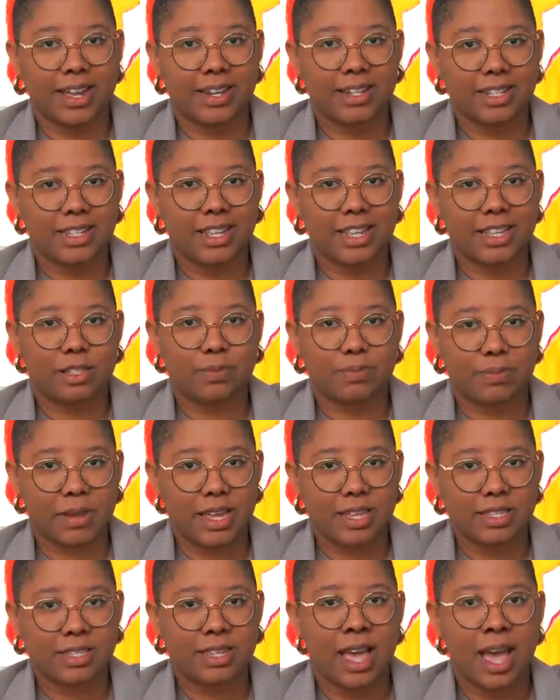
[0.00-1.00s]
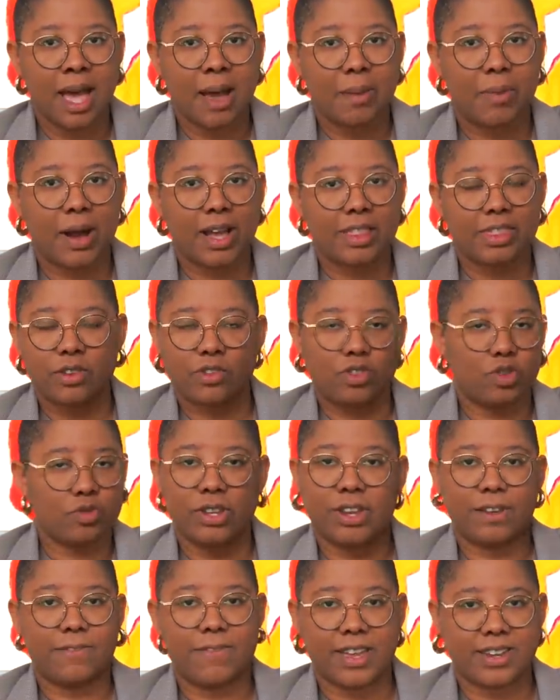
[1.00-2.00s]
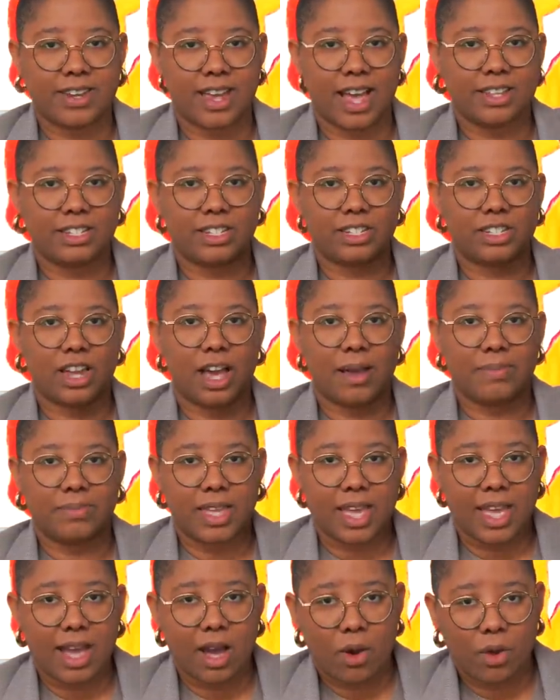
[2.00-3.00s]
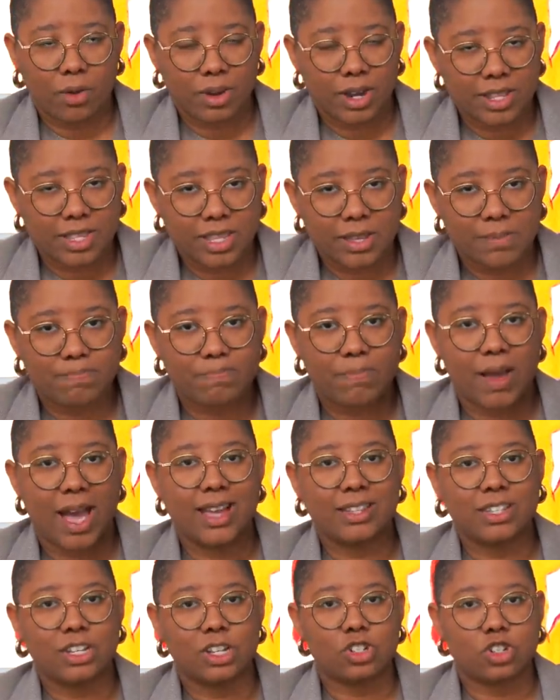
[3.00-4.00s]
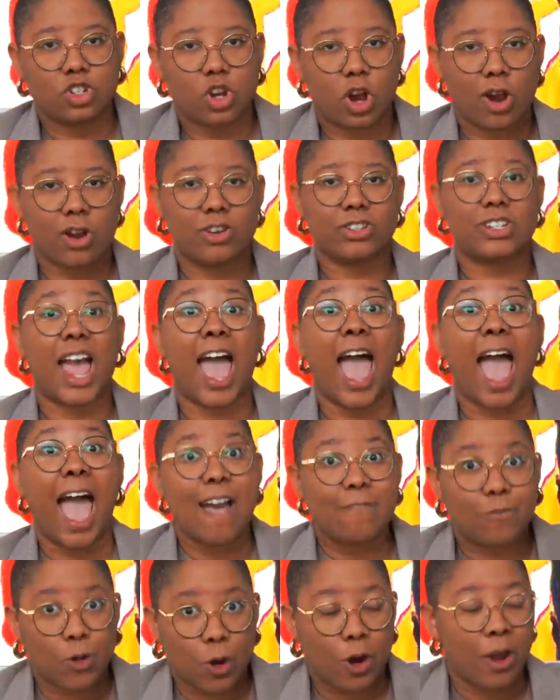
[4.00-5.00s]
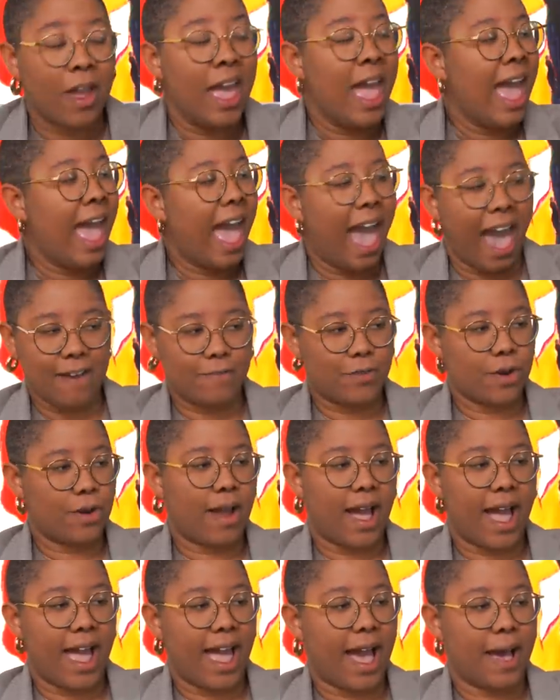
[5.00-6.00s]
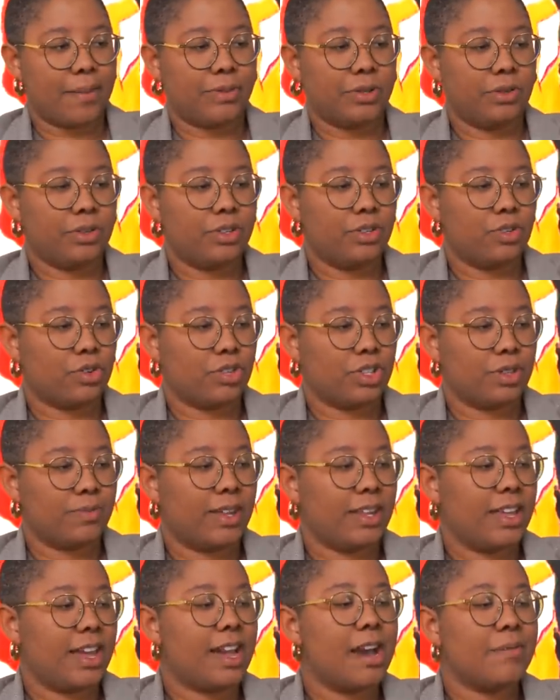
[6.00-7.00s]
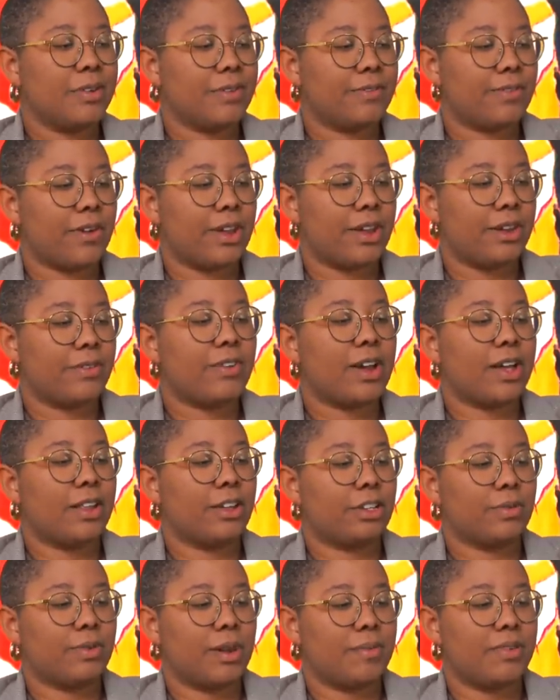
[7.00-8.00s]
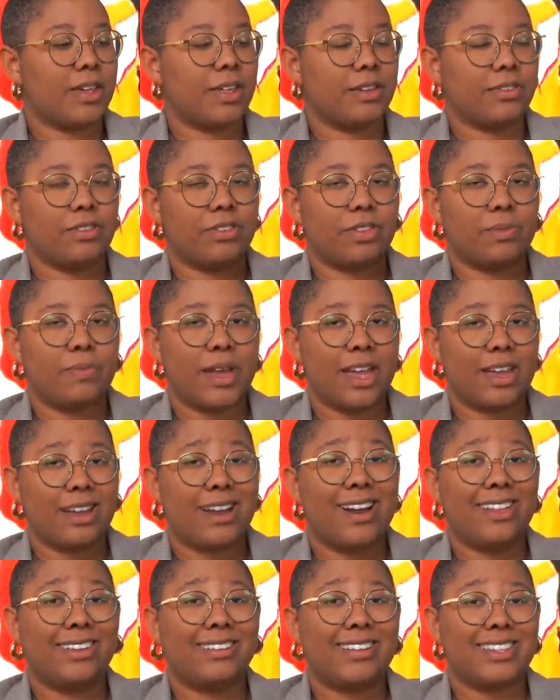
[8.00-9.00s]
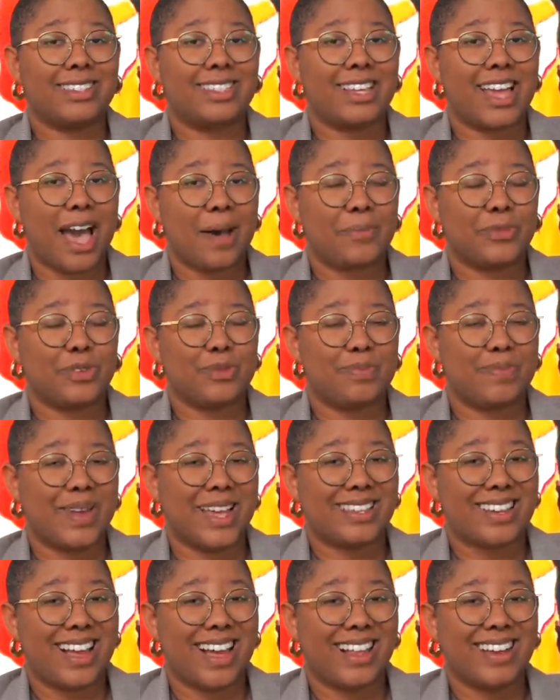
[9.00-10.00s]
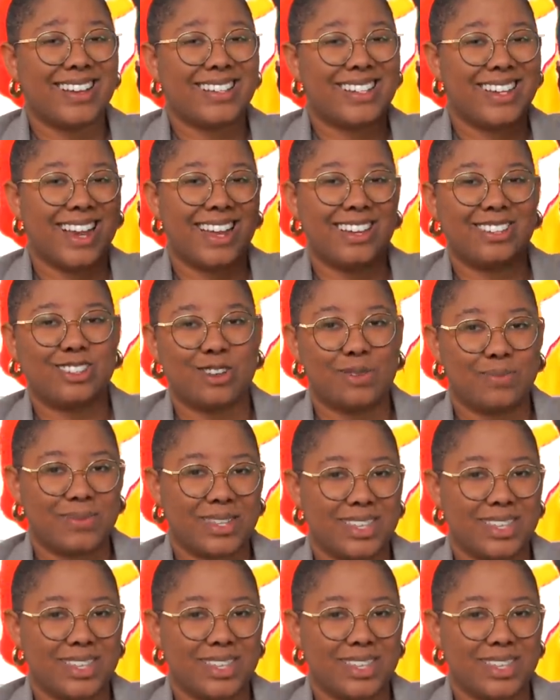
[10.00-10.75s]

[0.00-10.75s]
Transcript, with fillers: into these beats, but they're doing a fantastic job. They hold the best charge ever ever. I absolutely adore them. And they come in a variety of colors, but I'm telling you the pink color is the absolute best color, so you gotta scoop